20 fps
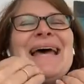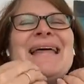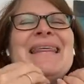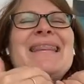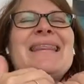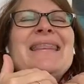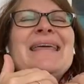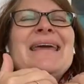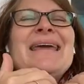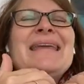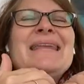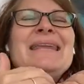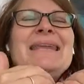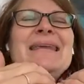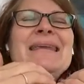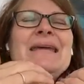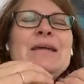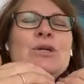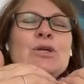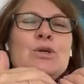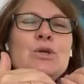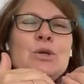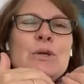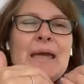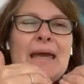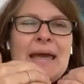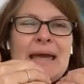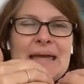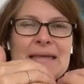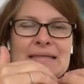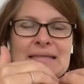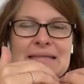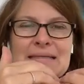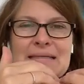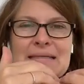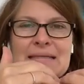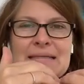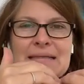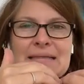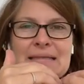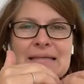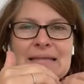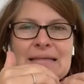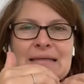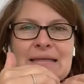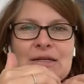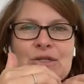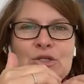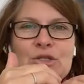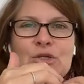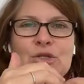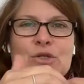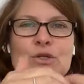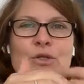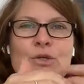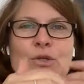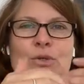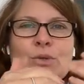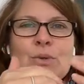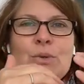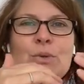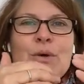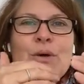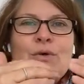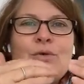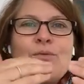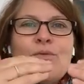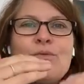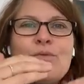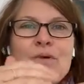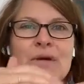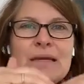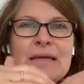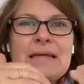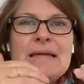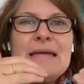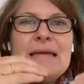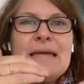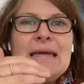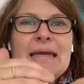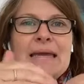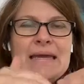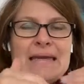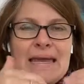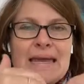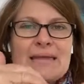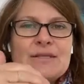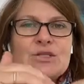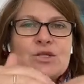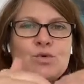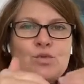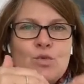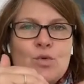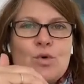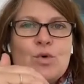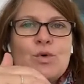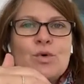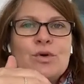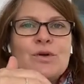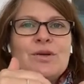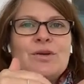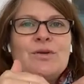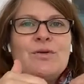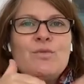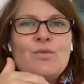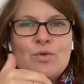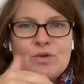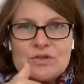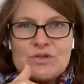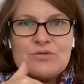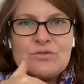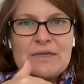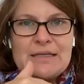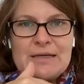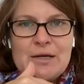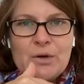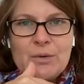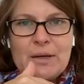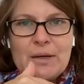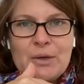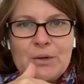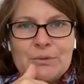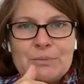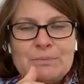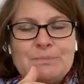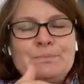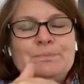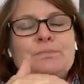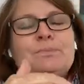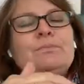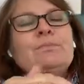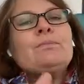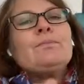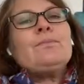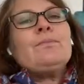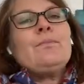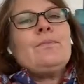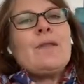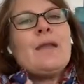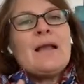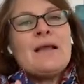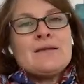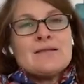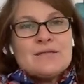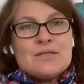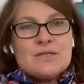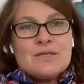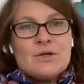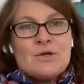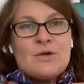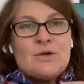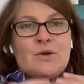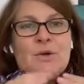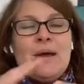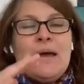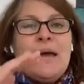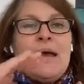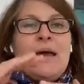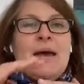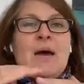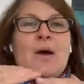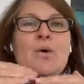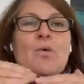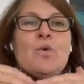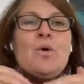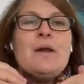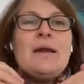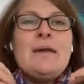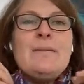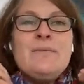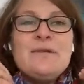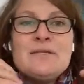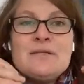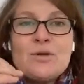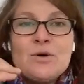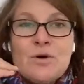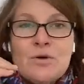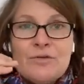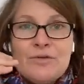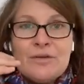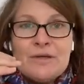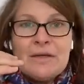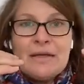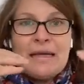then you can start to really get toward what's really going on. So what happens often